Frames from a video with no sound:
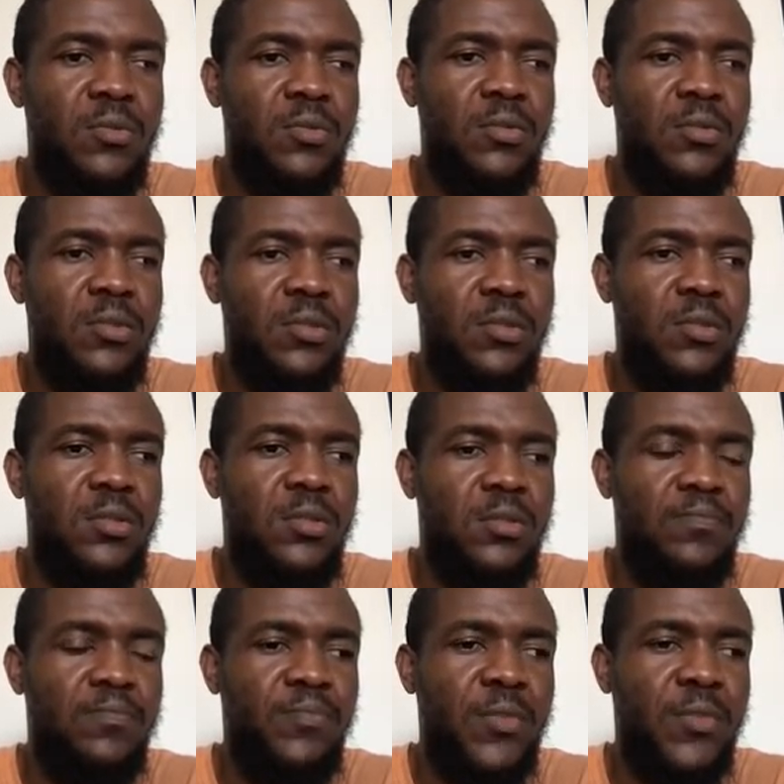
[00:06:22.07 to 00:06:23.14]
the
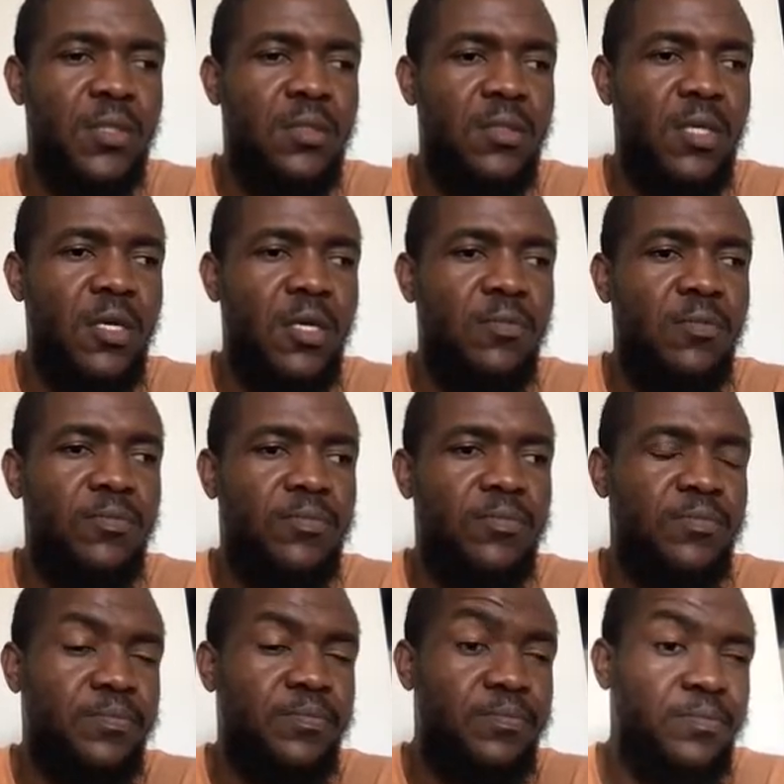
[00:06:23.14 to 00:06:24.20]
help
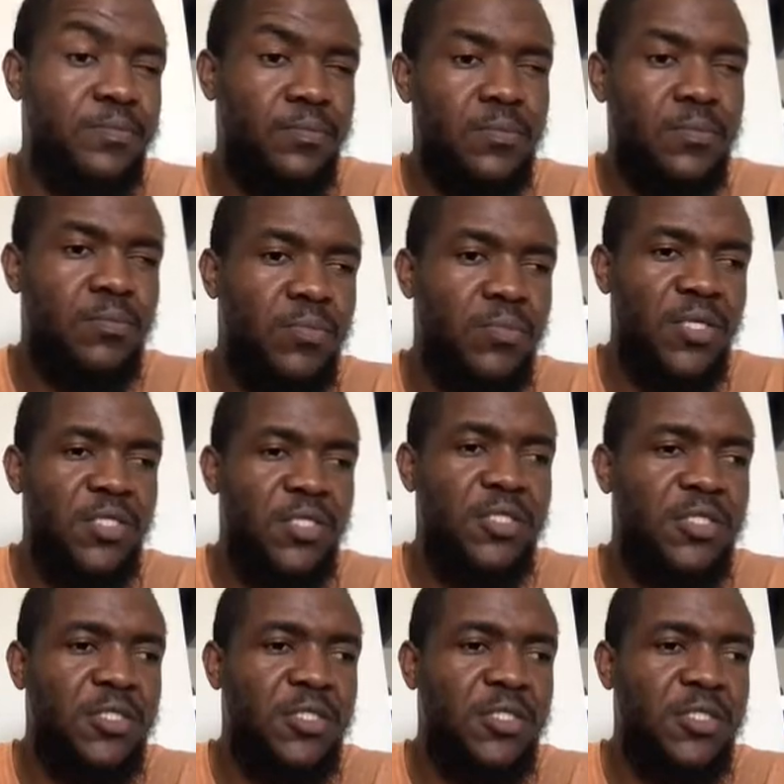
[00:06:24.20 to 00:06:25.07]
page,